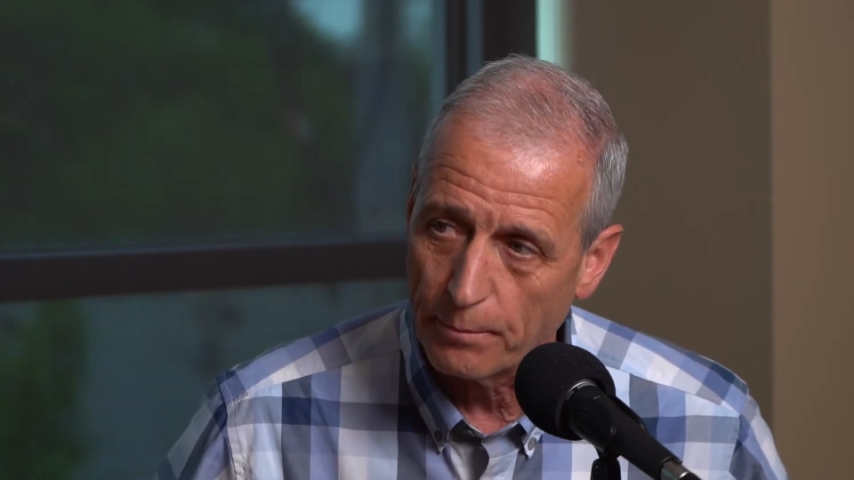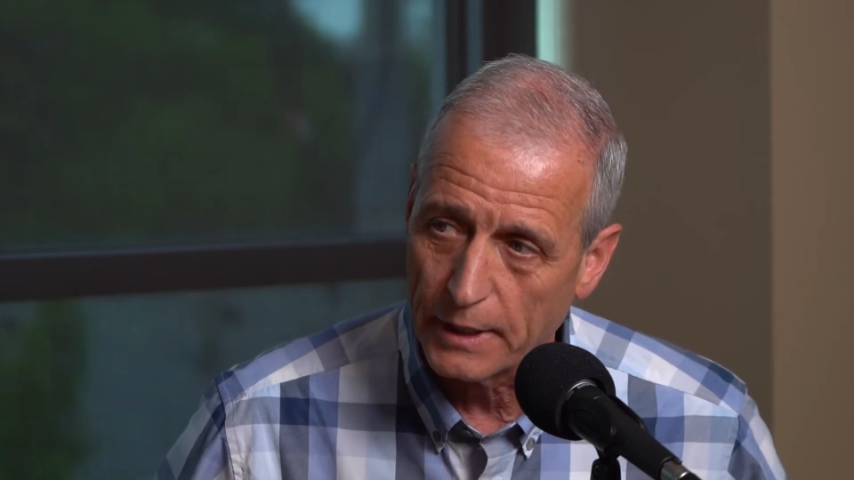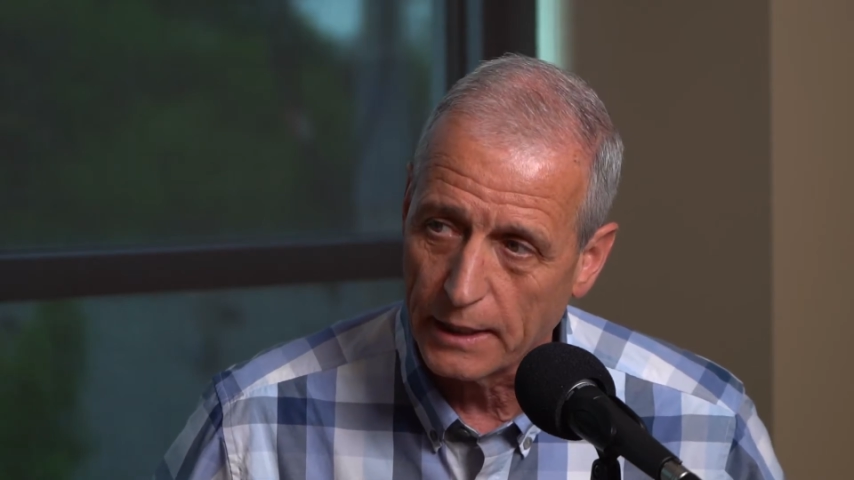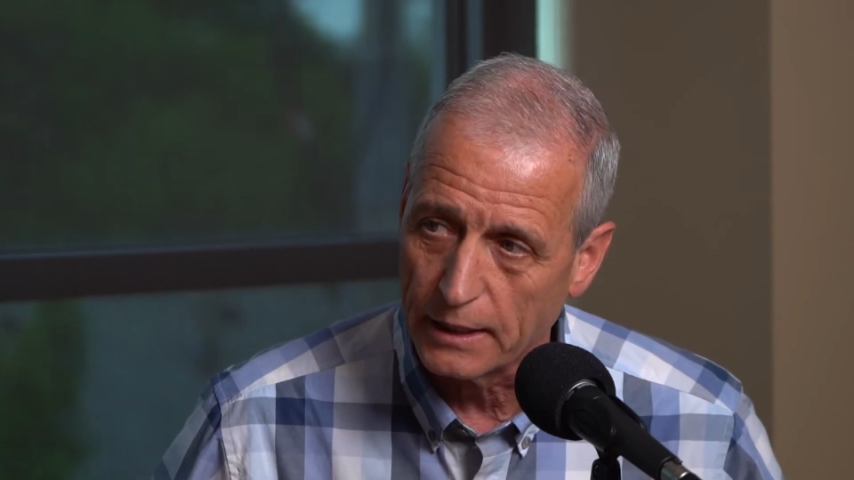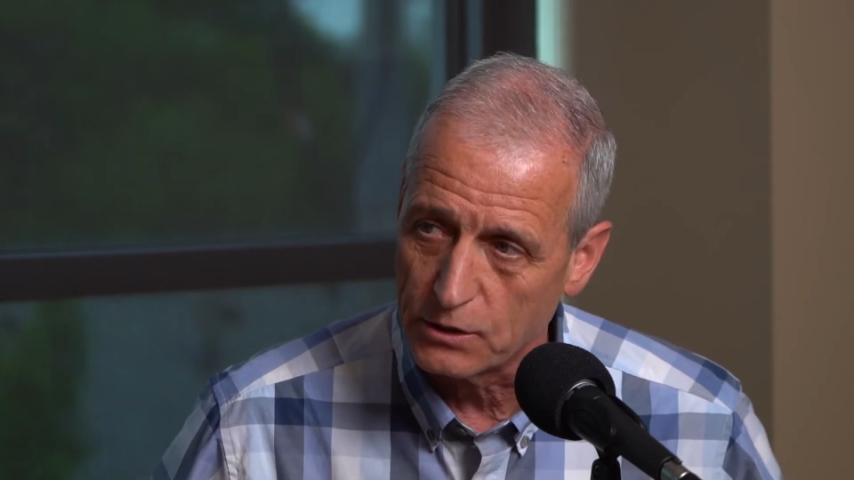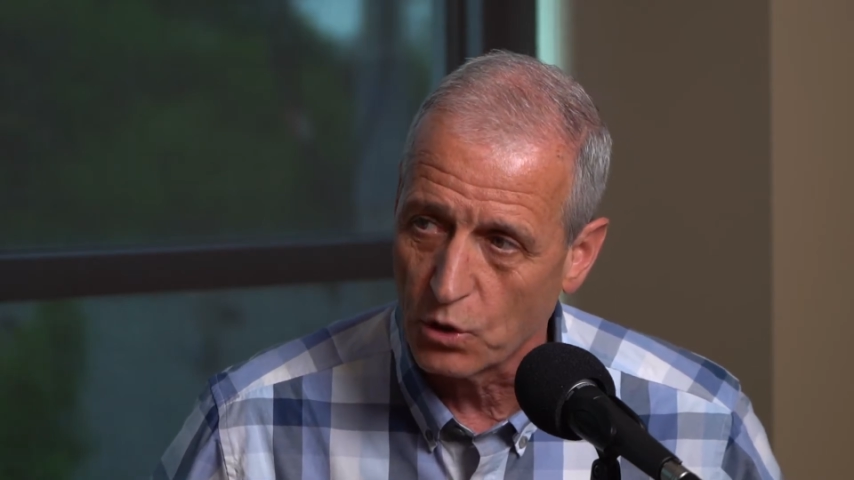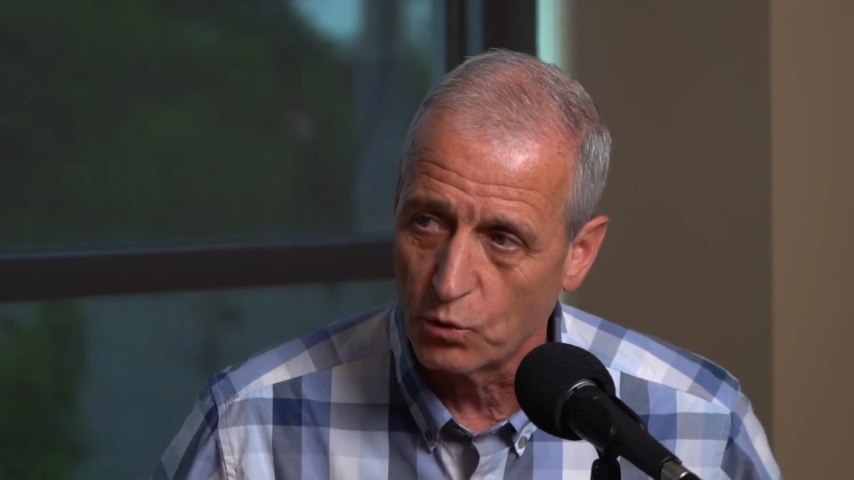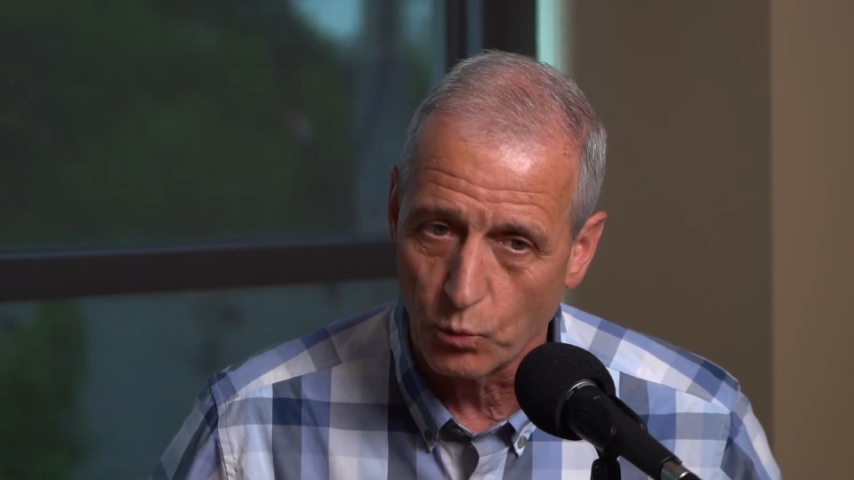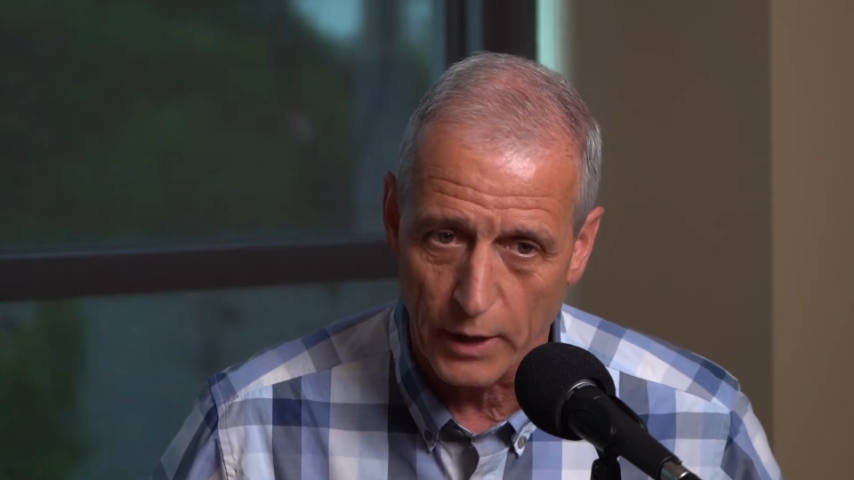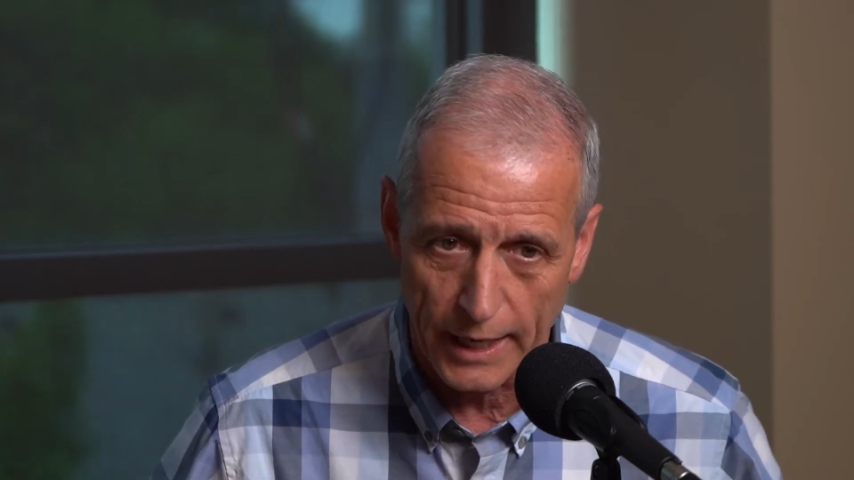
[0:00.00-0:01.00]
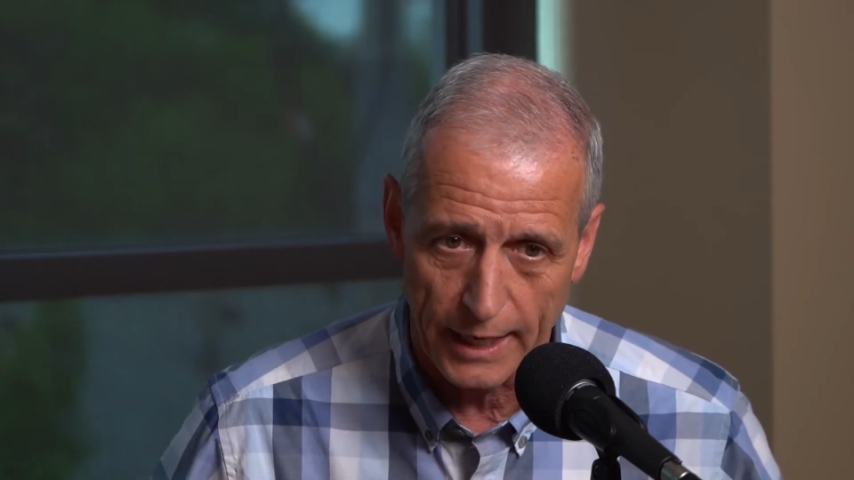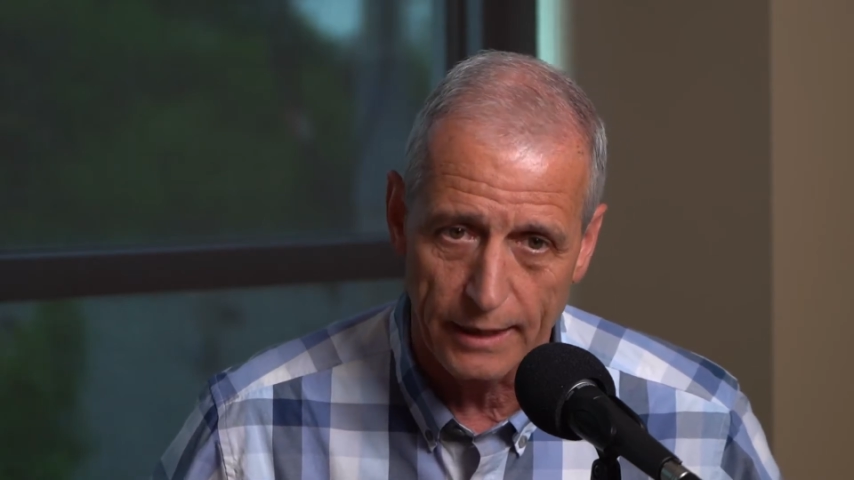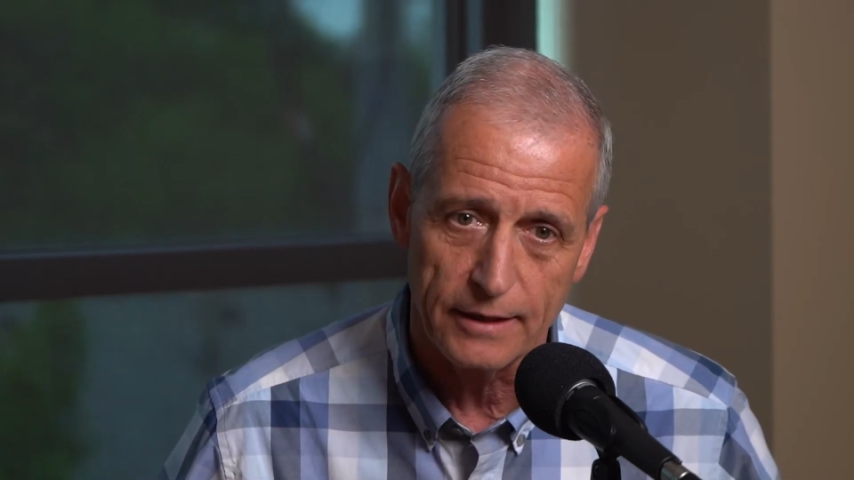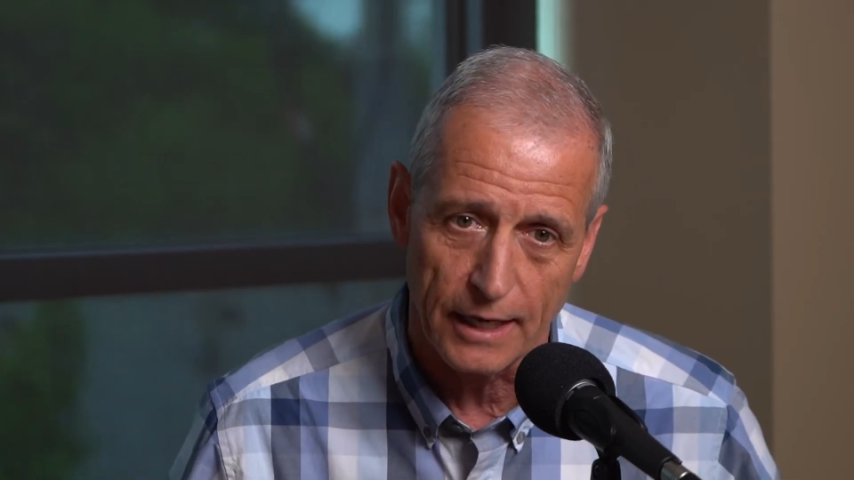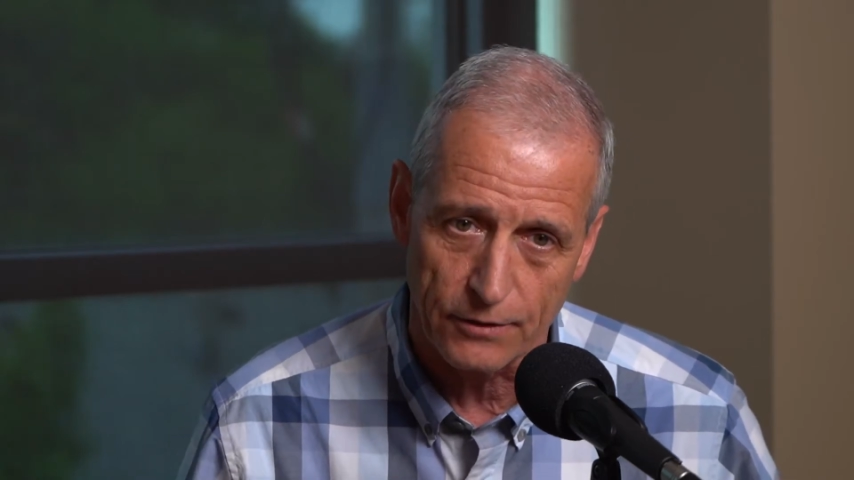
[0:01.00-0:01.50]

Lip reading: me in his own way.